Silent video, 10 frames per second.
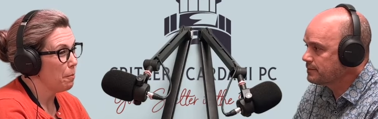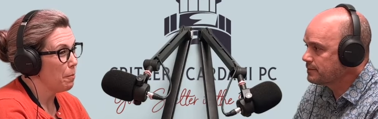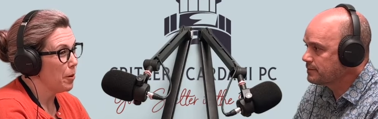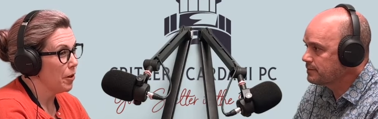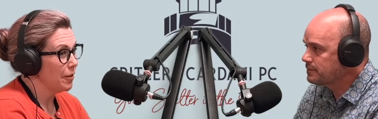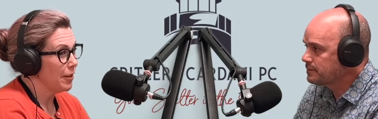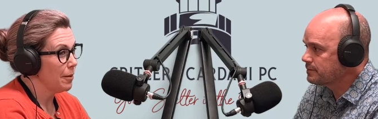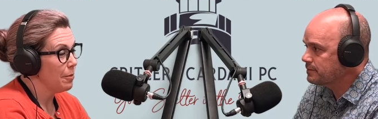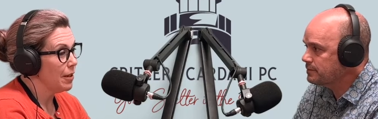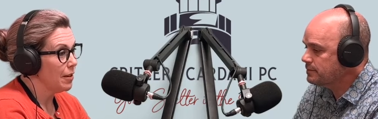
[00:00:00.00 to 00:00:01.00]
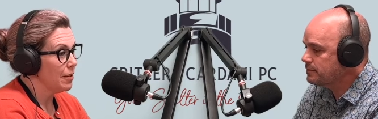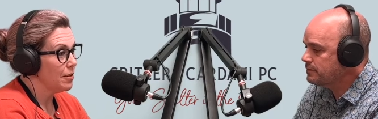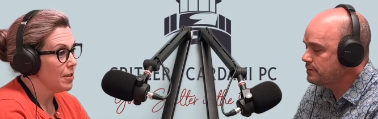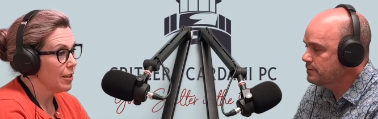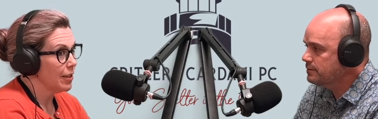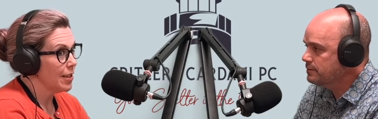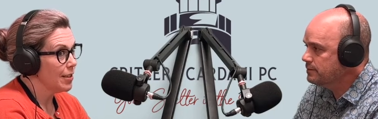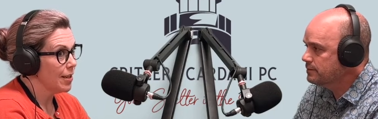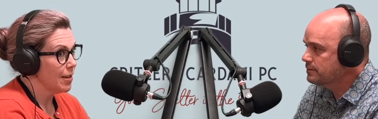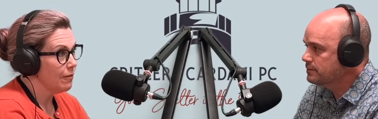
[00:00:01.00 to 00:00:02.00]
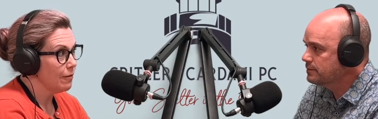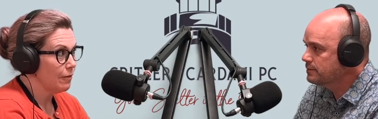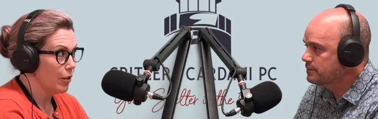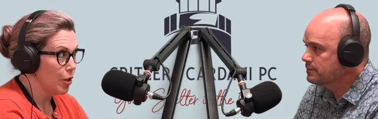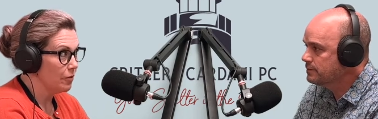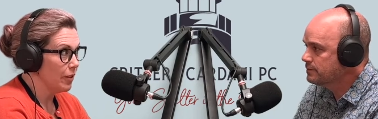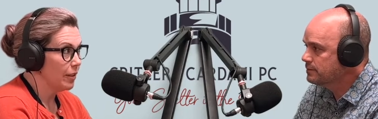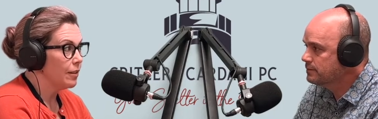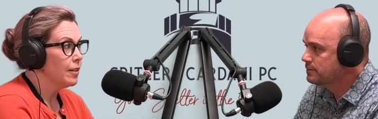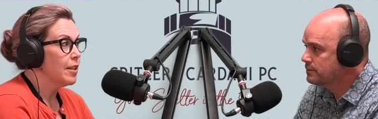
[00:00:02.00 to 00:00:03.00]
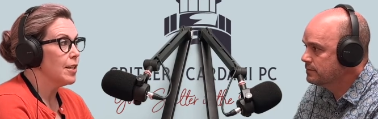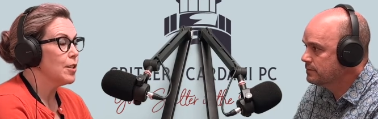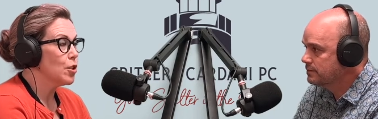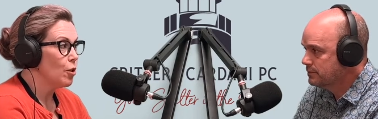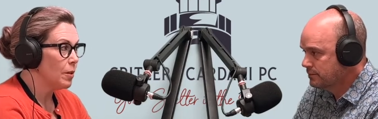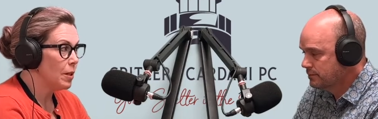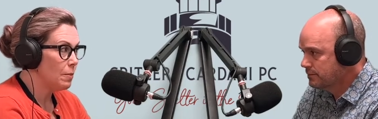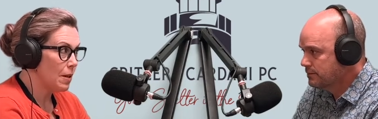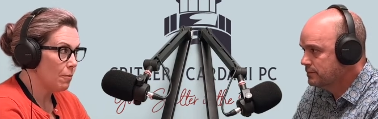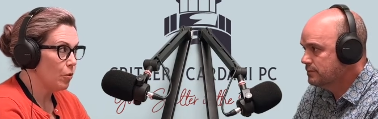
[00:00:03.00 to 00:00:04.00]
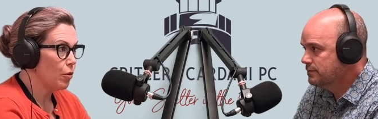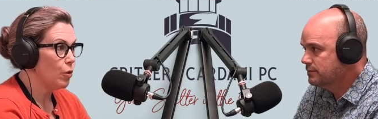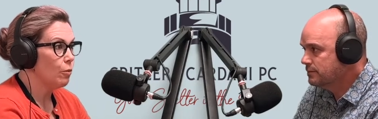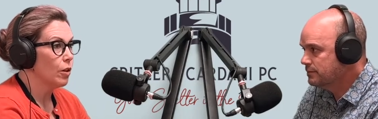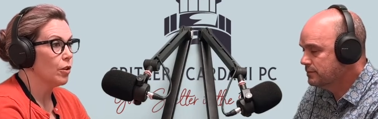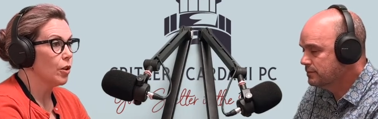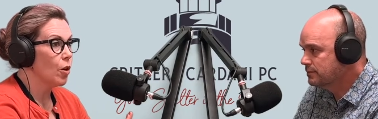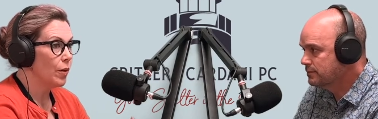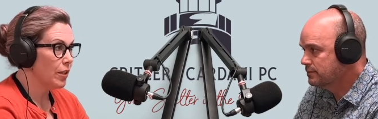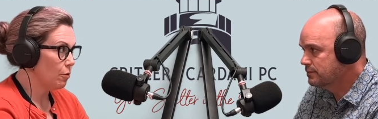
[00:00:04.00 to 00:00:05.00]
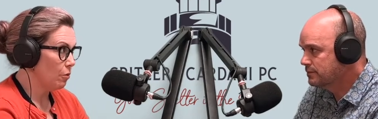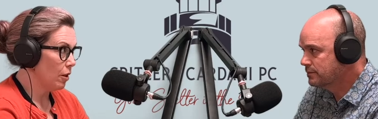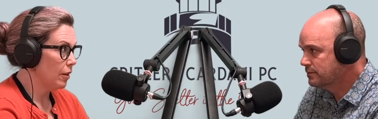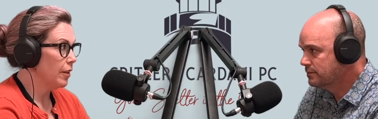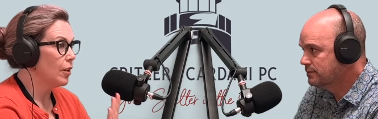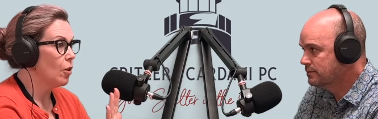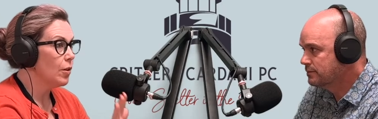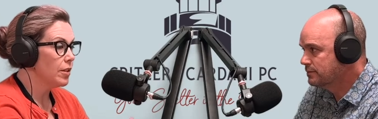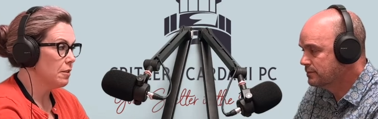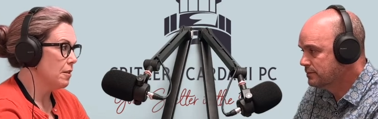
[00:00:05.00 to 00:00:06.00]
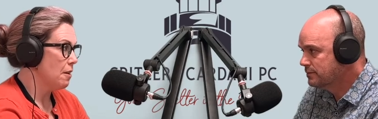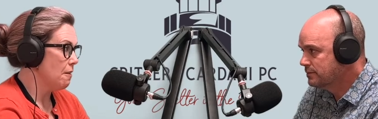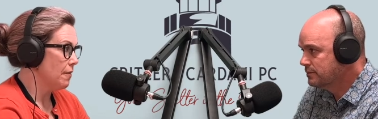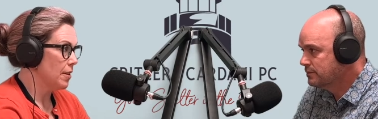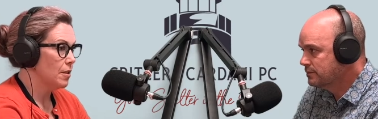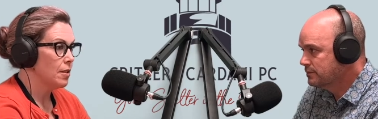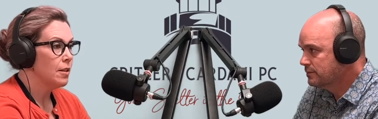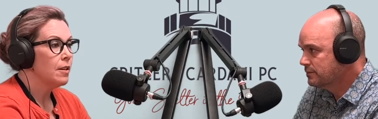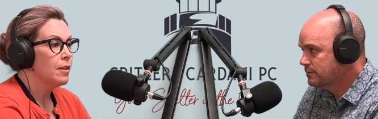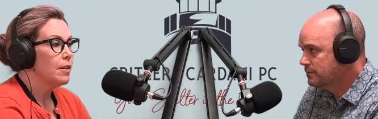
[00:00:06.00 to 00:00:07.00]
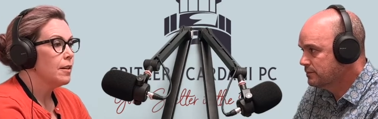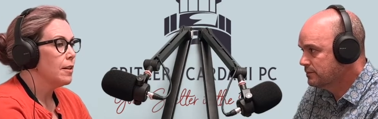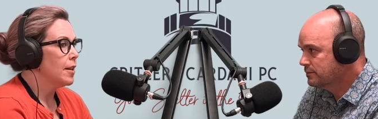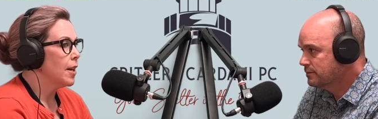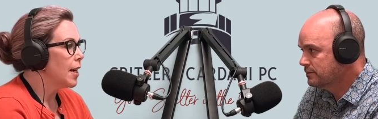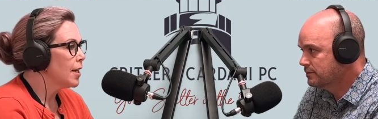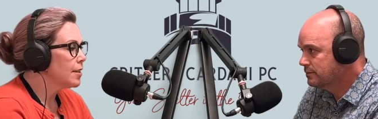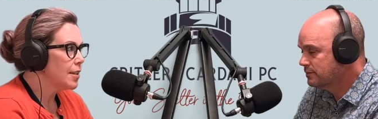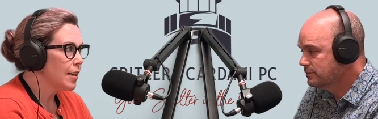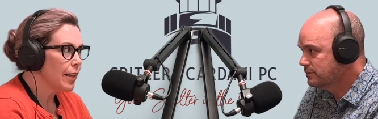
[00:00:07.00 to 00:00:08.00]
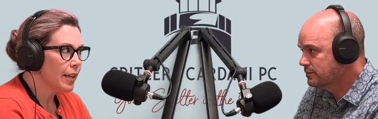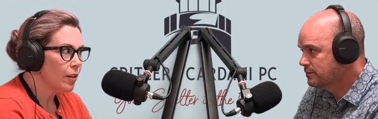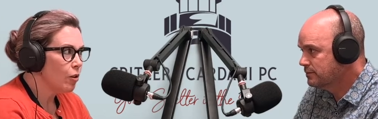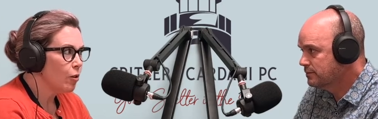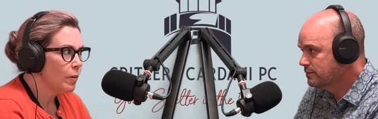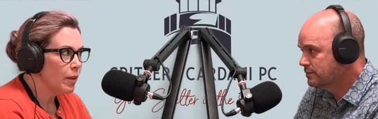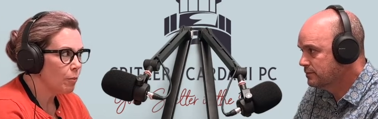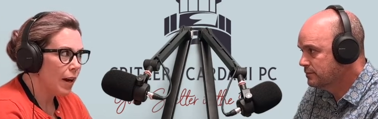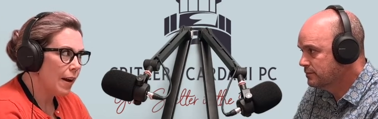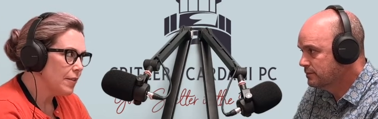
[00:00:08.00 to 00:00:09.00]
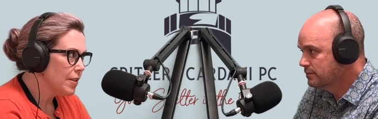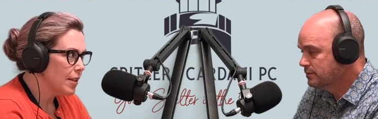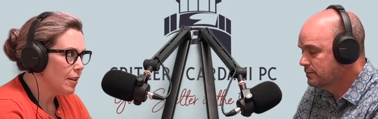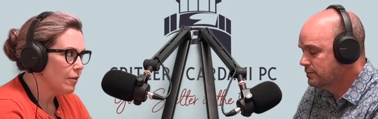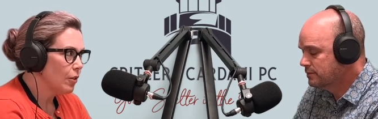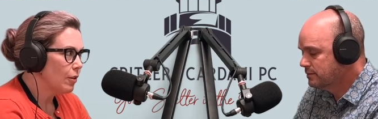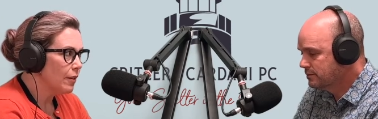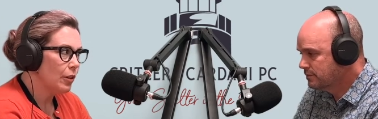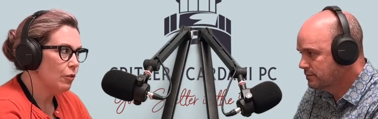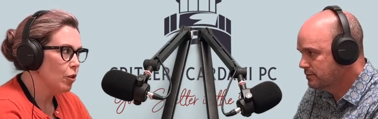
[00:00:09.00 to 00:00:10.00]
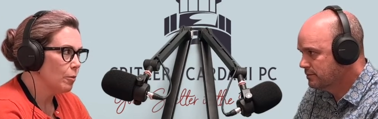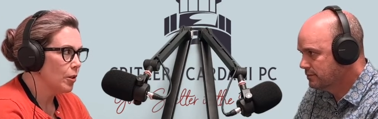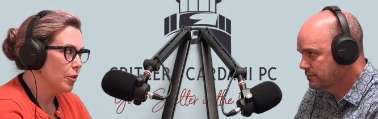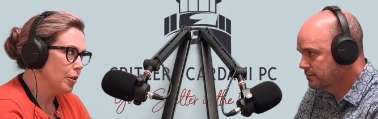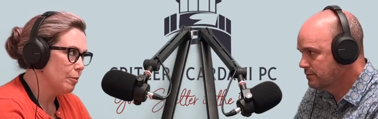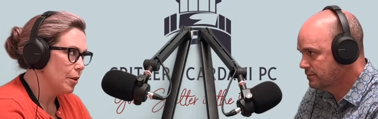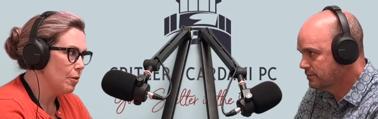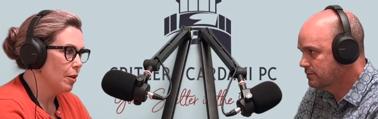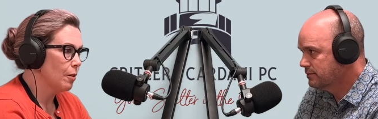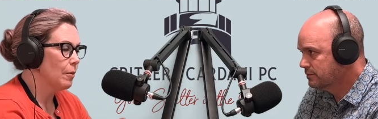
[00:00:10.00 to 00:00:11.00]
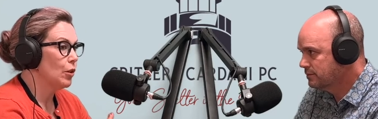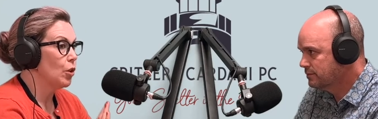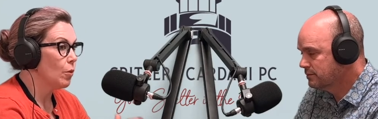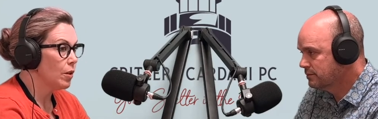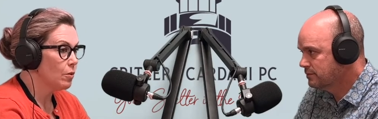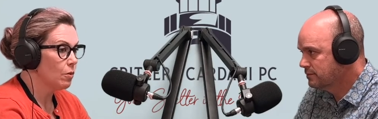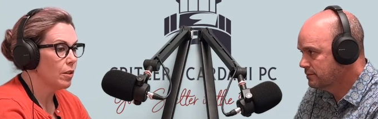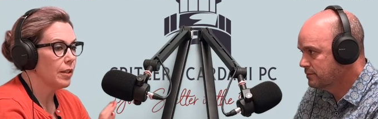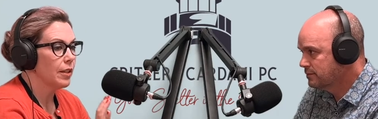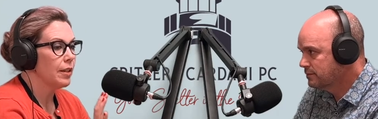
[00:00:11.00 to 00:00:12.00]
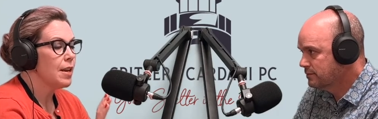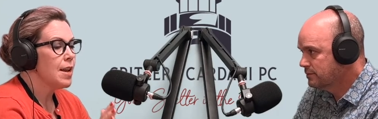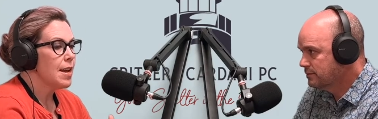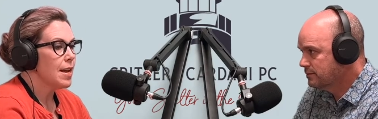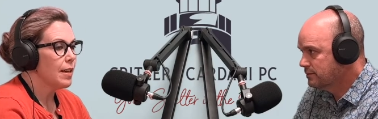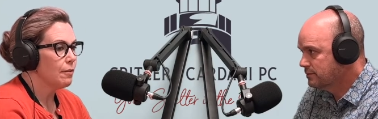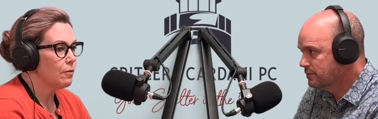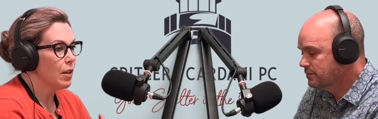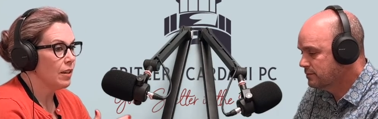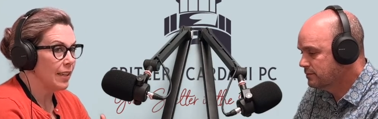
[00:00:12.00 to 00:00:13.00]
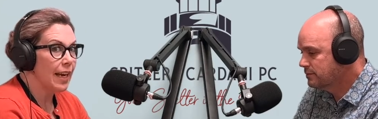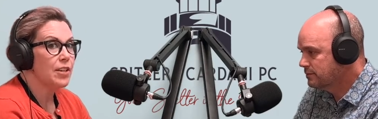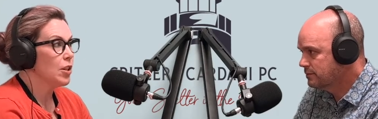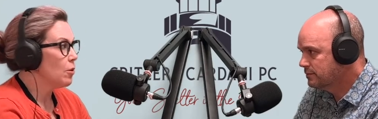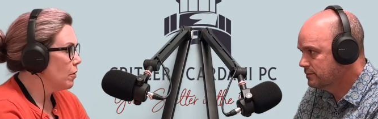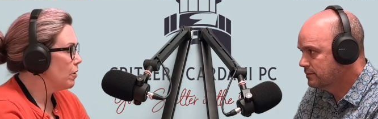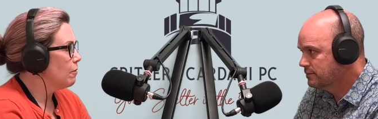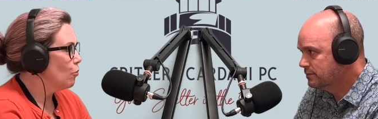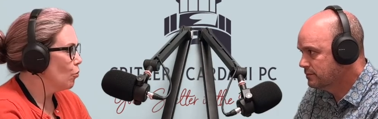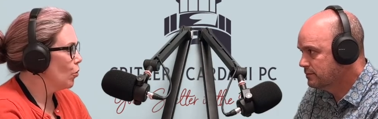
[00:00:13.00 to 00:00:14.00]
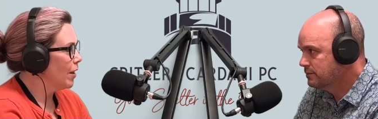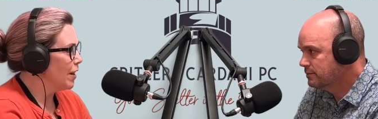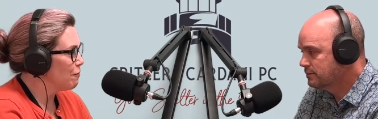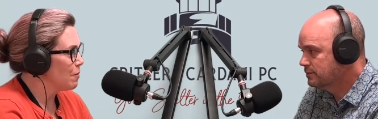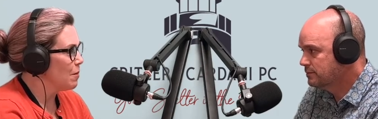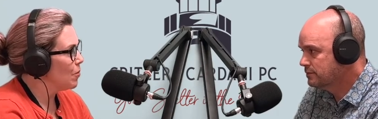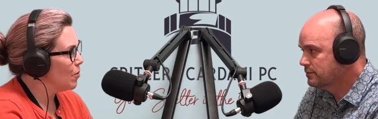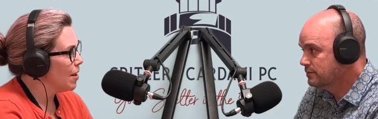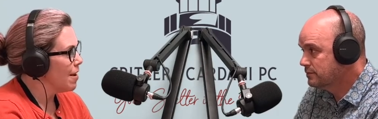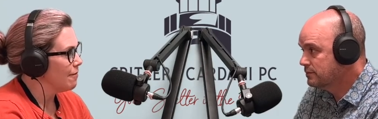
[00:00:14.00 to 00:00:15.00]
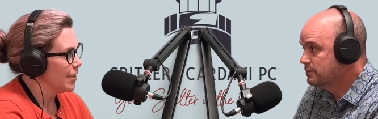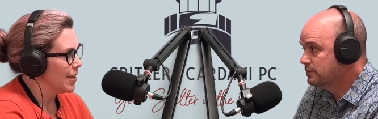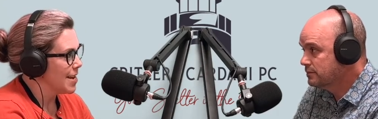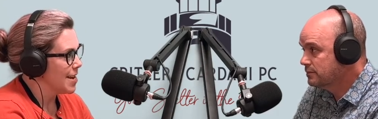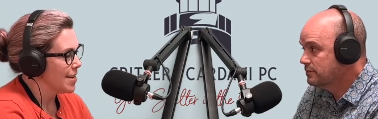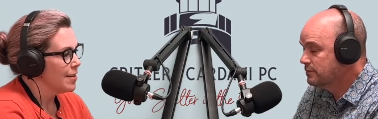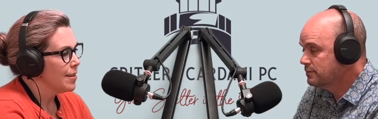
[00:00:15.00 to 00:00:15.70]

Speaker 1: partly because, dare I say, of COVID. And so many people who were going to work, going to the office, not sitting at home in the privacy of their living room on their computer, but going to work and, and engaging with real life people every day,